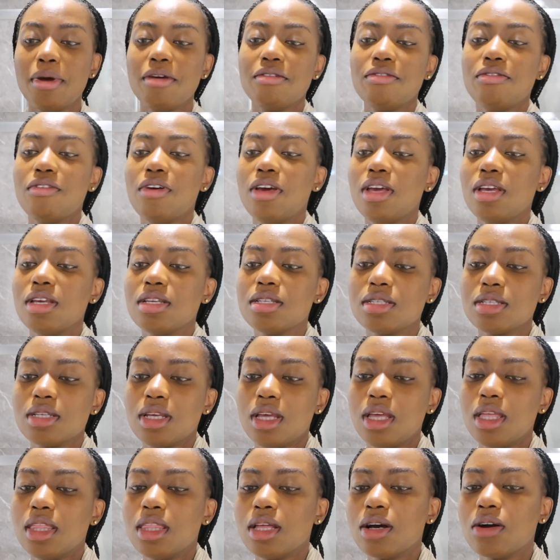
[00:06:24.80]
my face
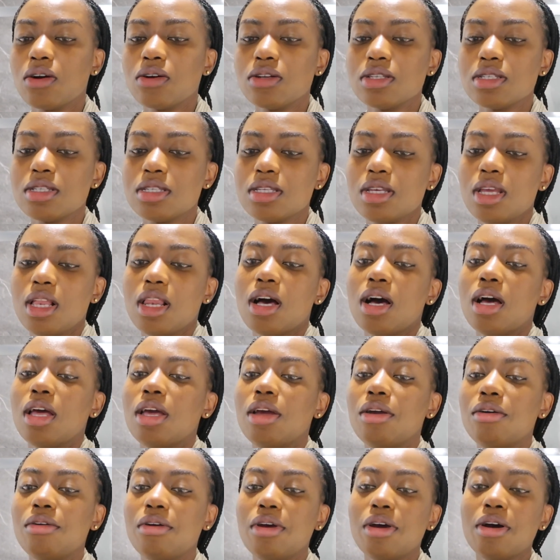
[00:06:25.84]
in the concealer
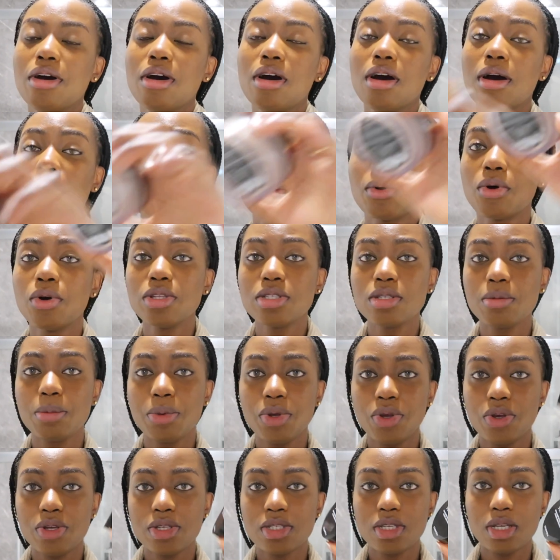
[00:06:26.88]
area. I'm going to be
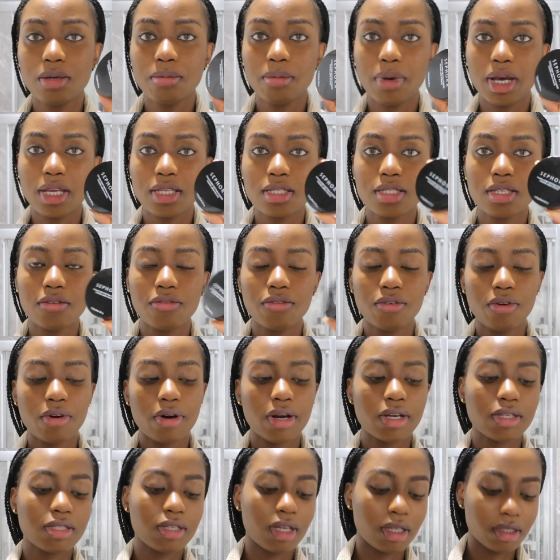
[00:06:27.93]
using my
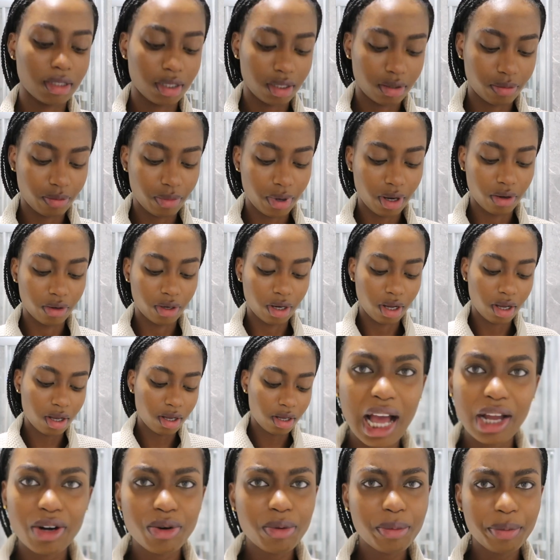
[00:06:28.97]
Sephora setting powder.
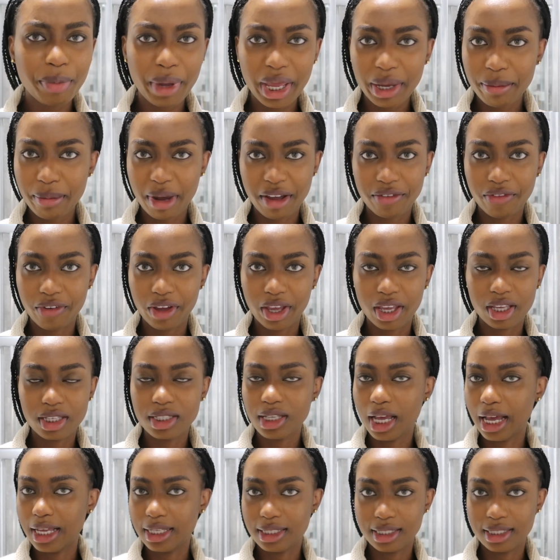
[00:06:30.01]
I don't bake my face, I